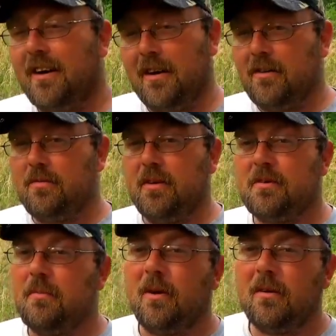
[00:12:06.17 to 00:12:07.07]
Used to be
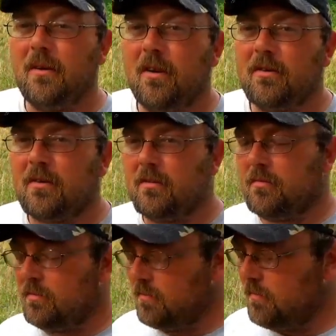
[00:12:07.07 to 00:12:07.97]
smaller in Austin,
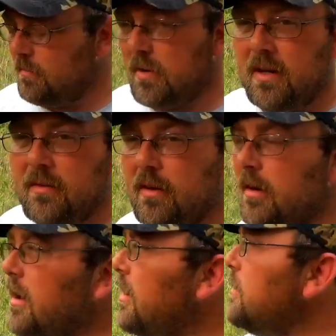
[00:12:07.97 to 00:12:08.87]
believe it or
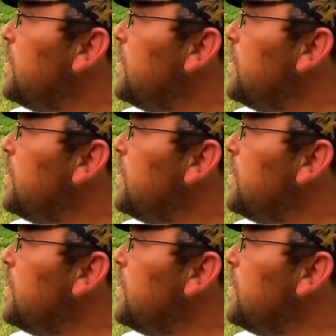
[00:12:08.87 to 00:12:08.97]
not.